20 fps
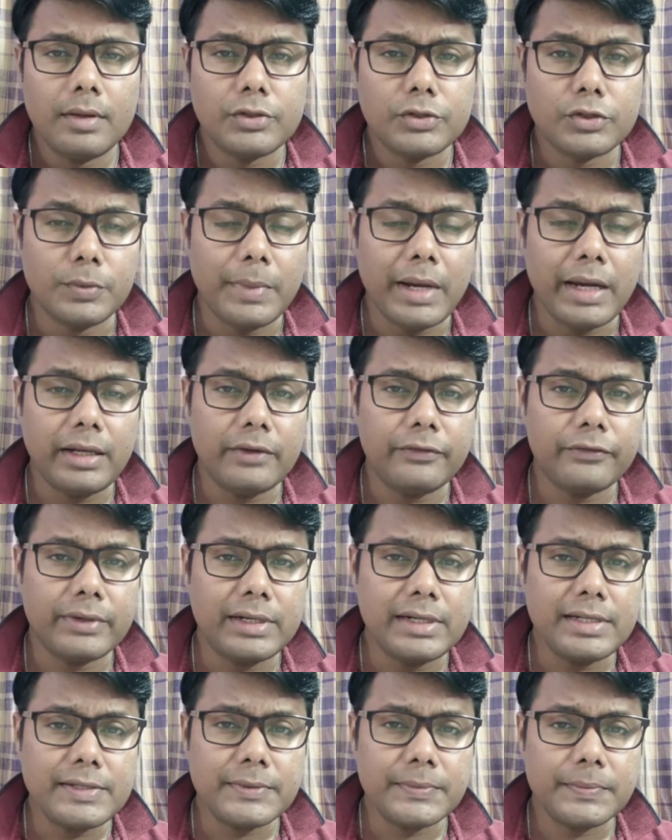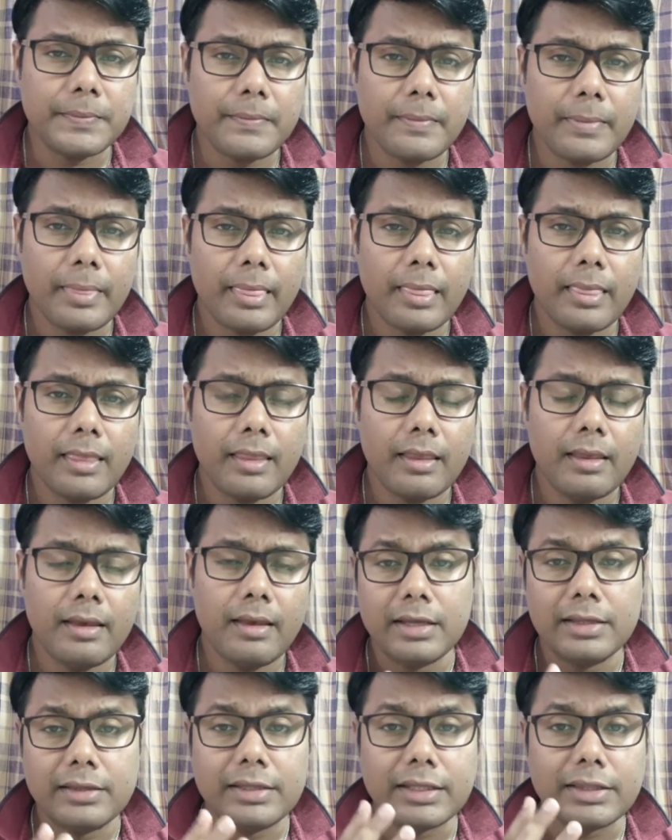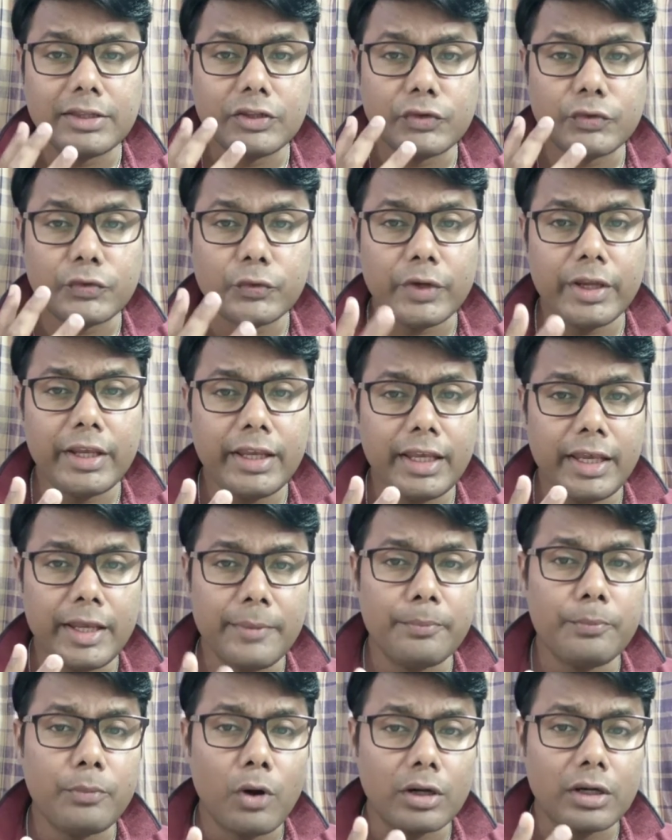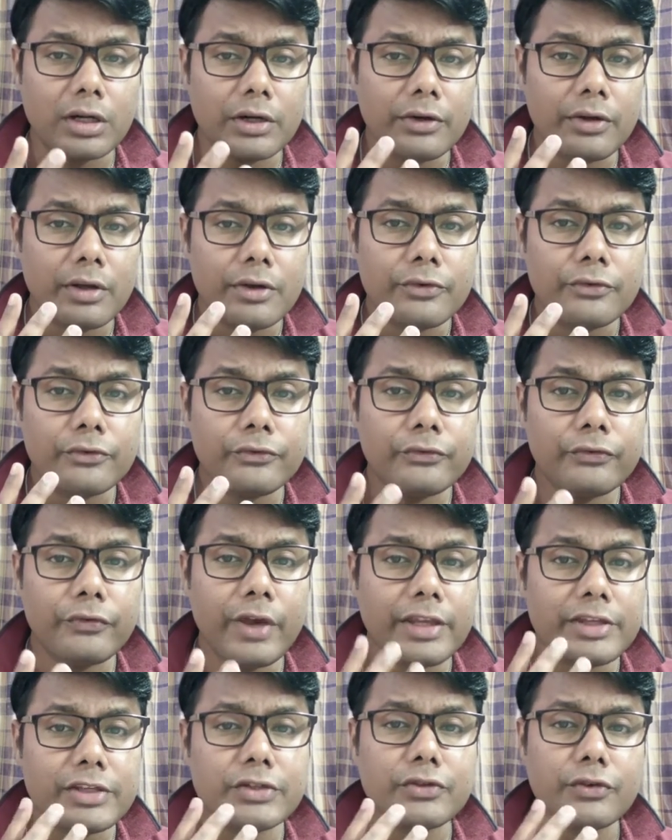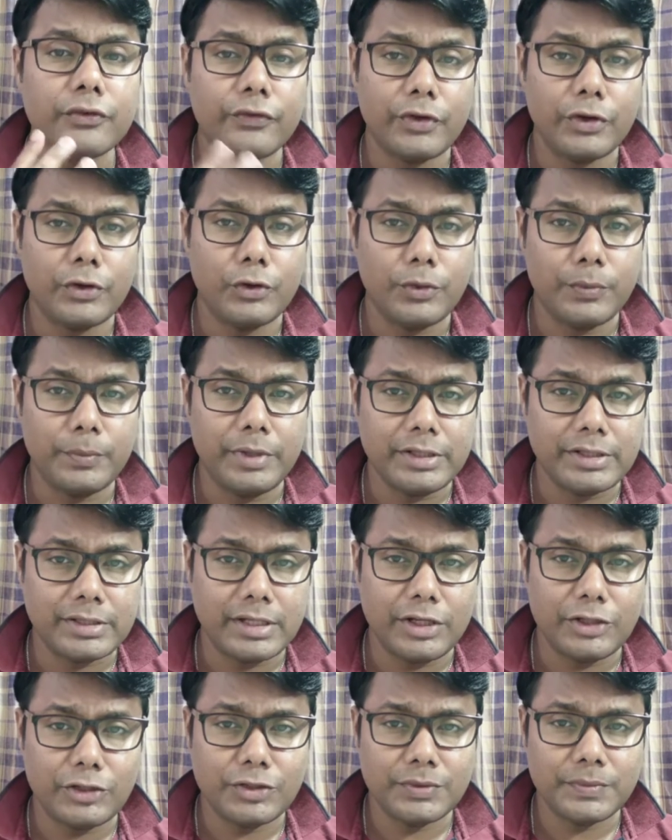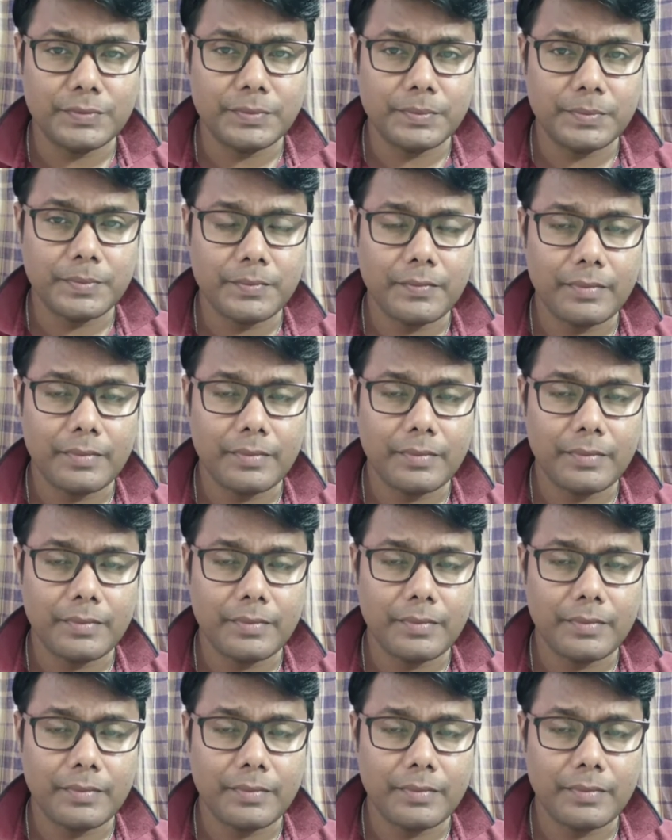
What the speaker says: So my dear friends, the three important phases of a group discussion.